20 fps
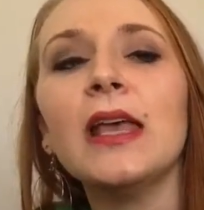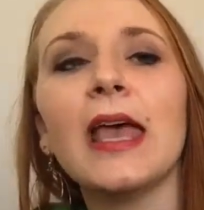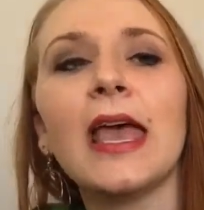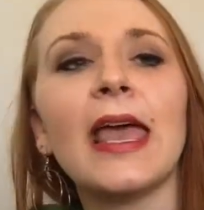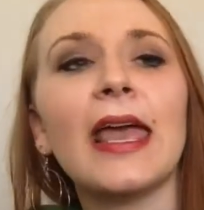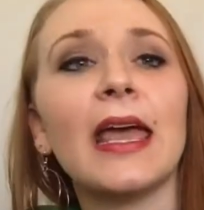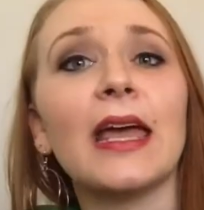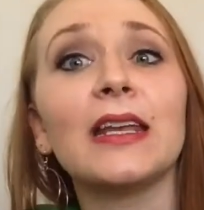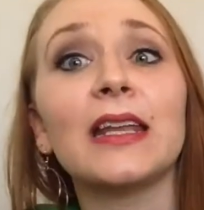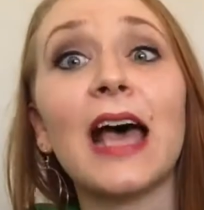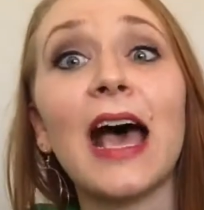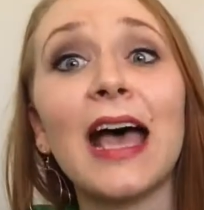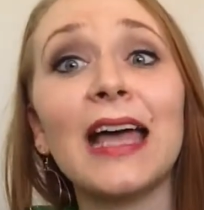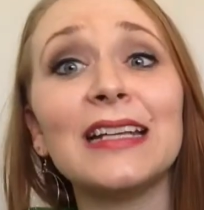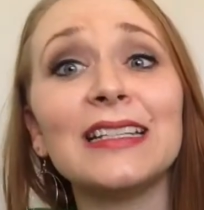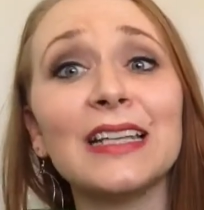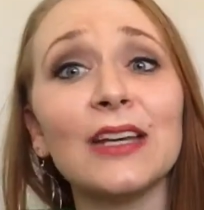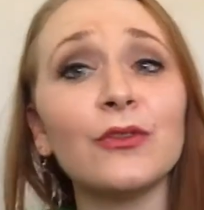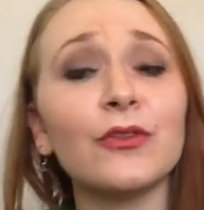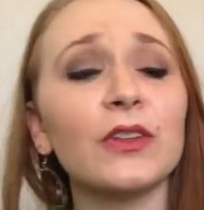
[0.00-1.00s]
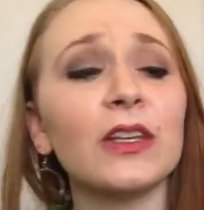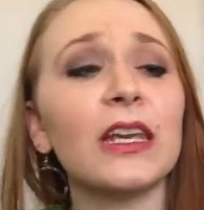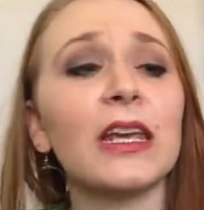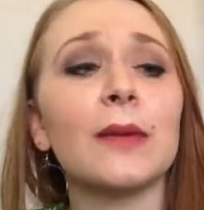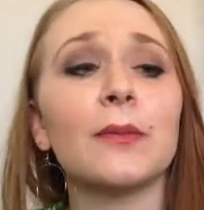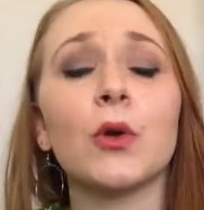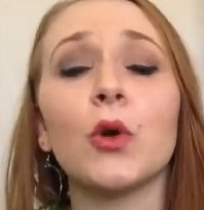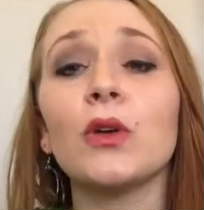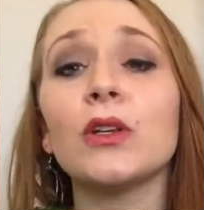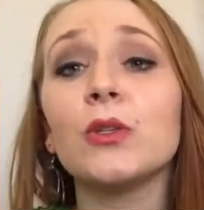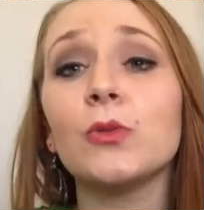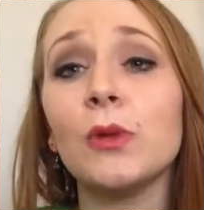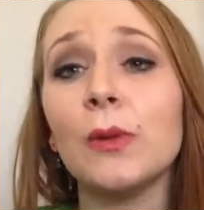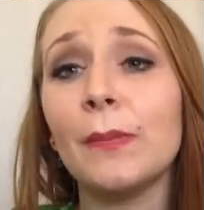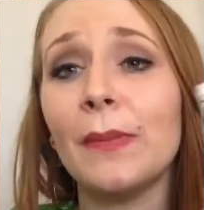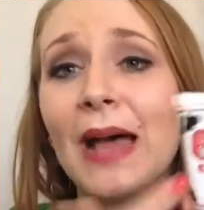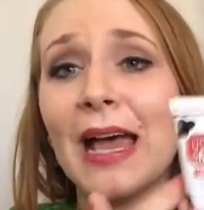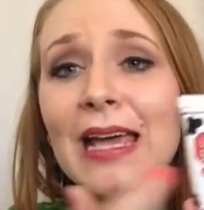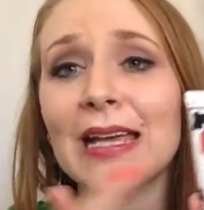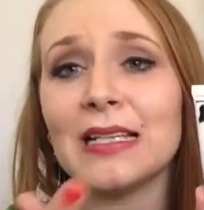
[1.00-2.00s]
And I definitely am going to be
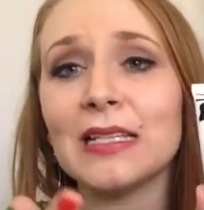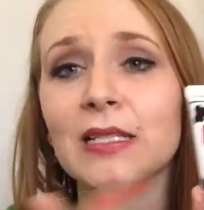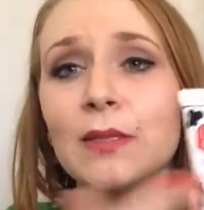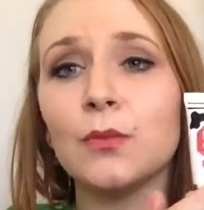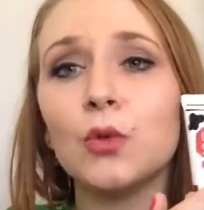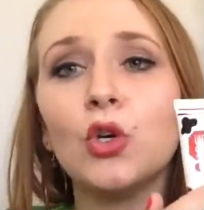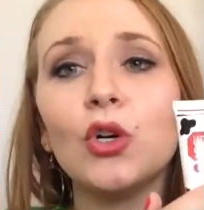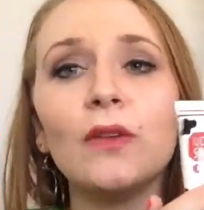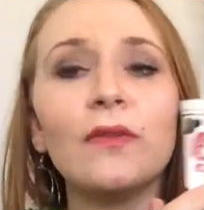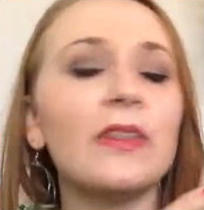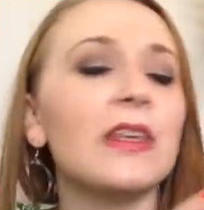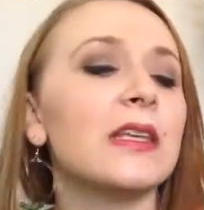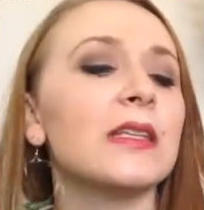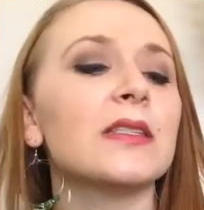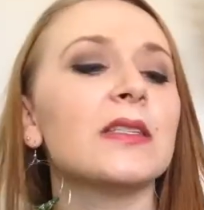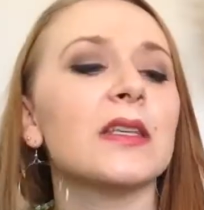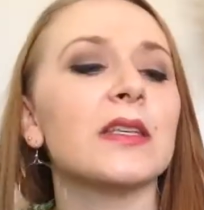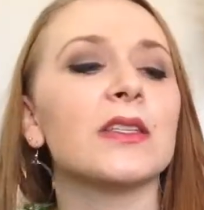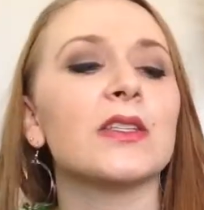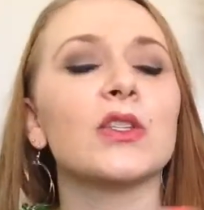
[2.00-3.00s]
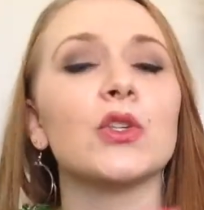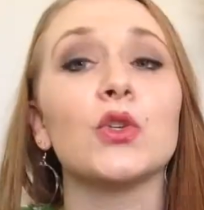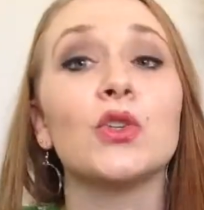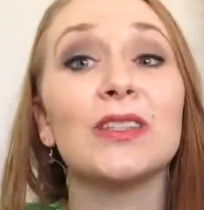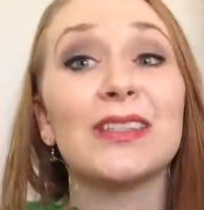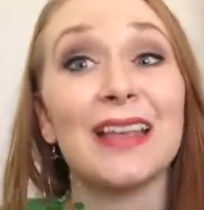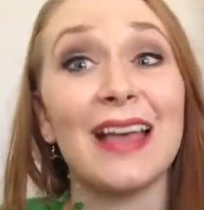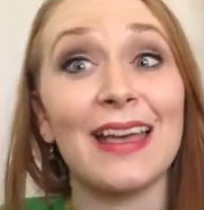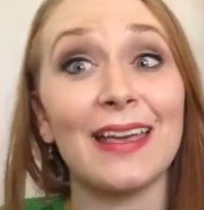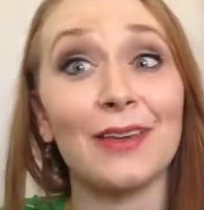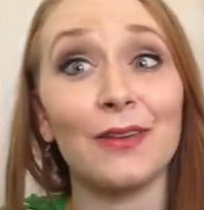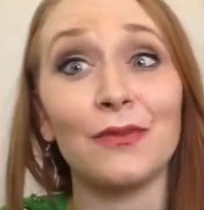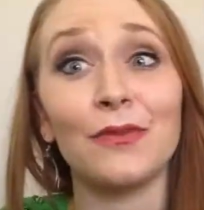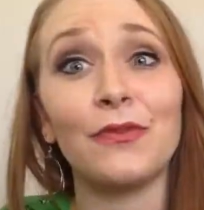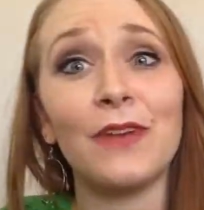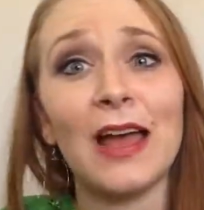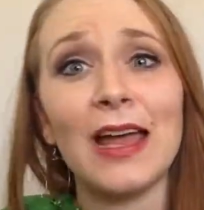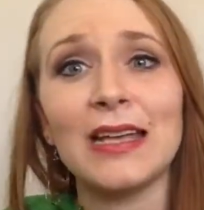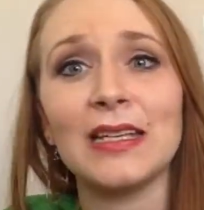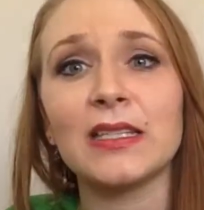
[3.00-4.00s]
buying some more of this as soon as I can
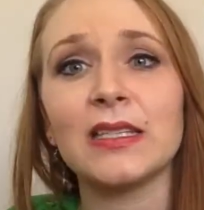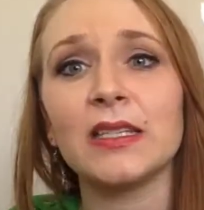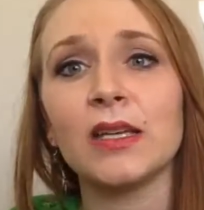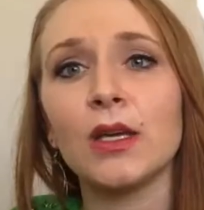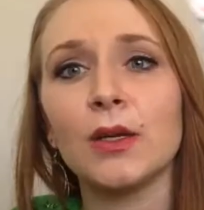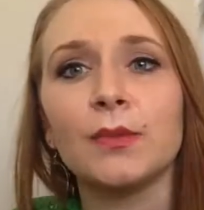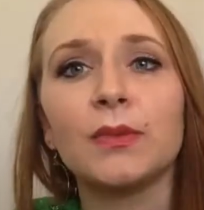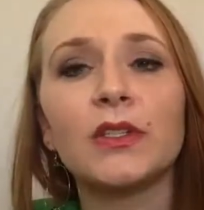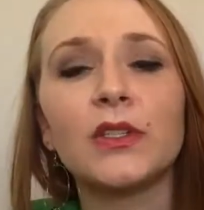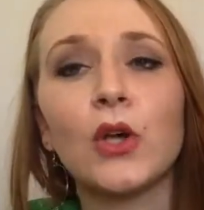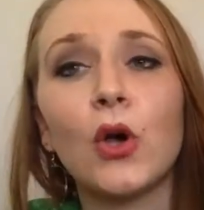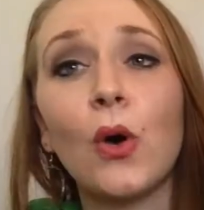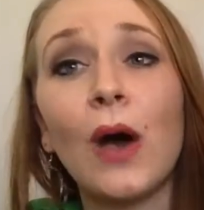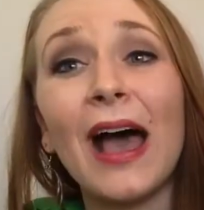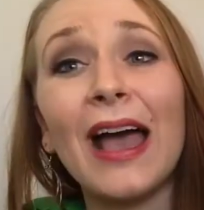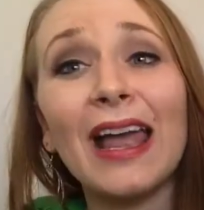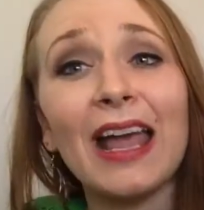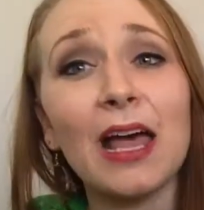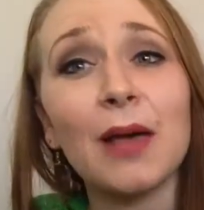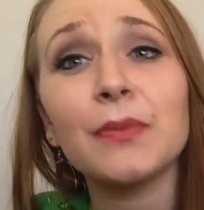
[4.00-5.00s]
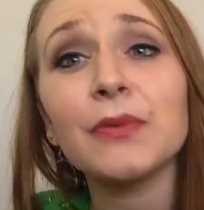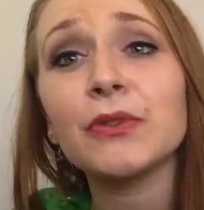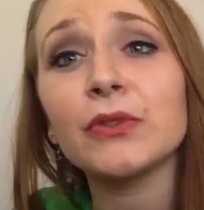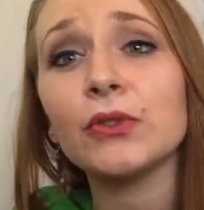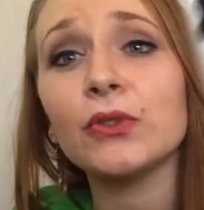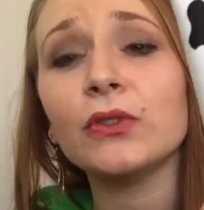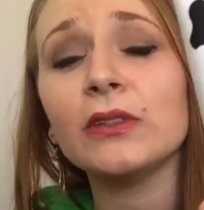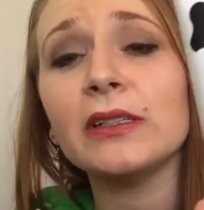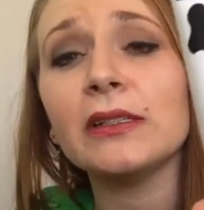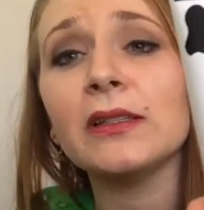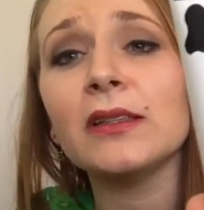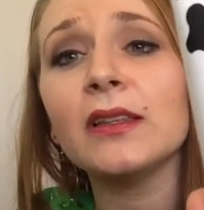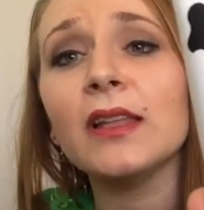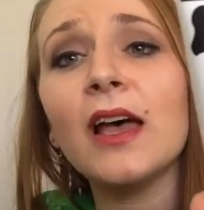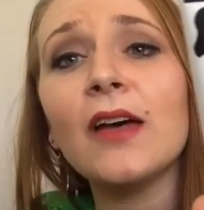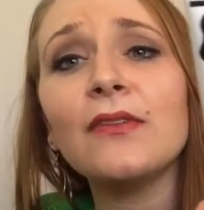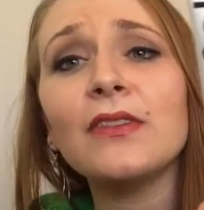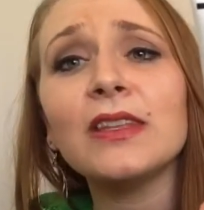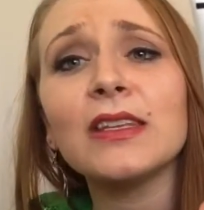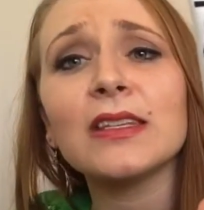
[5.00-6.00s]
find some. So I absolutely
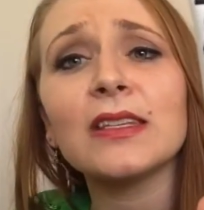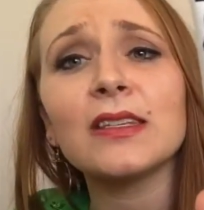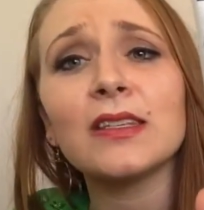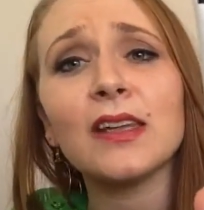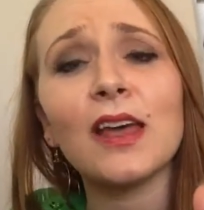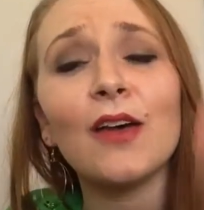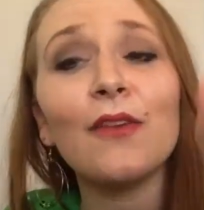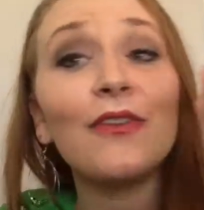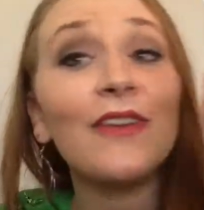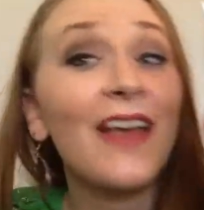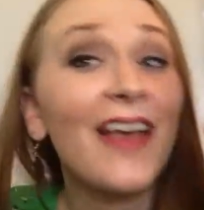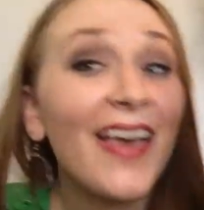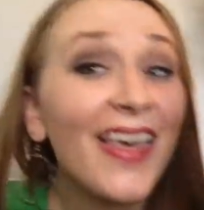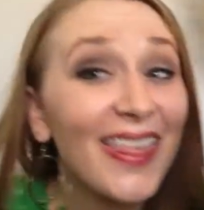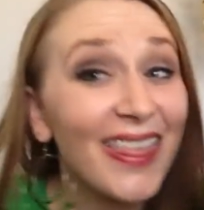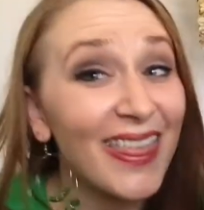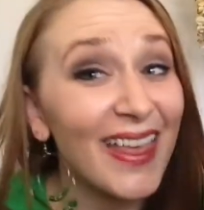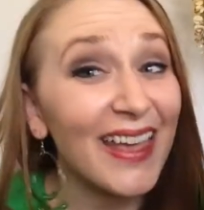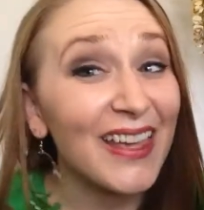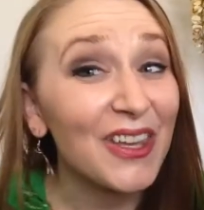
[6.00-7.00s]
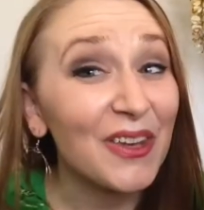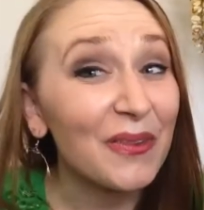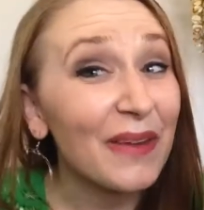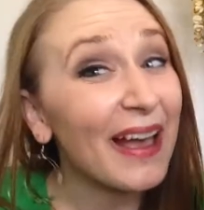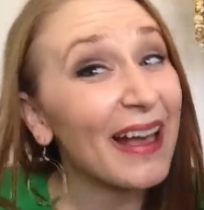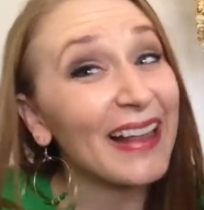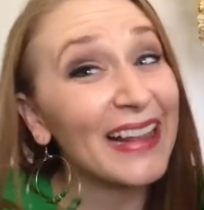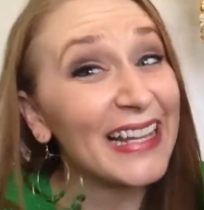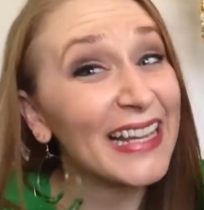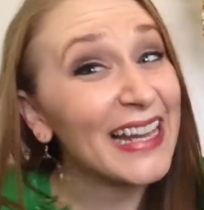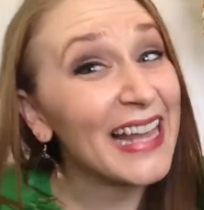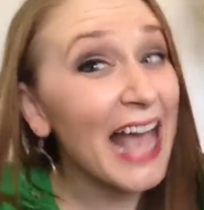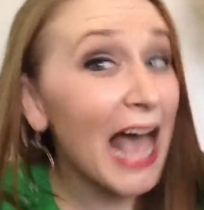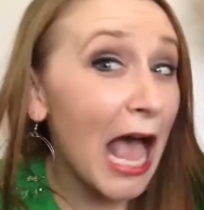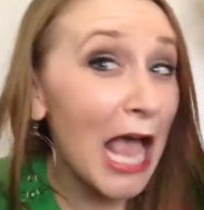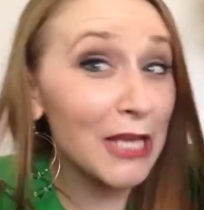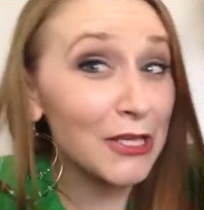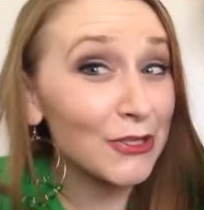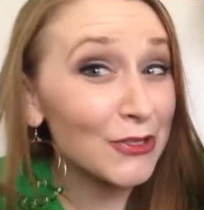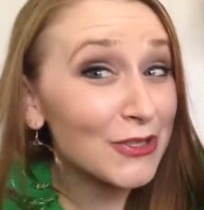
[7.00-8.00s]
love this stuff. Thank you, Allie.
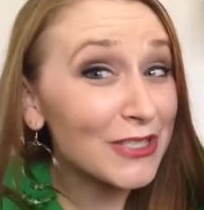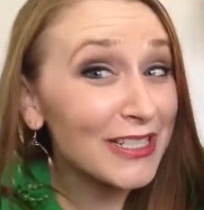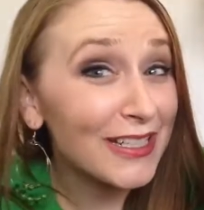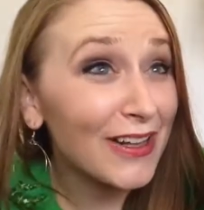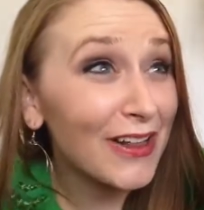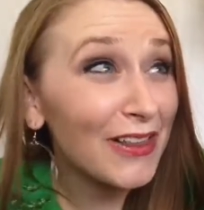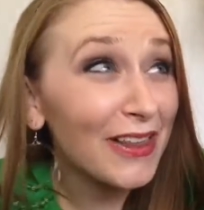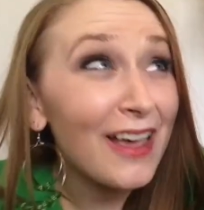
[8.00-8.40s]
I used it all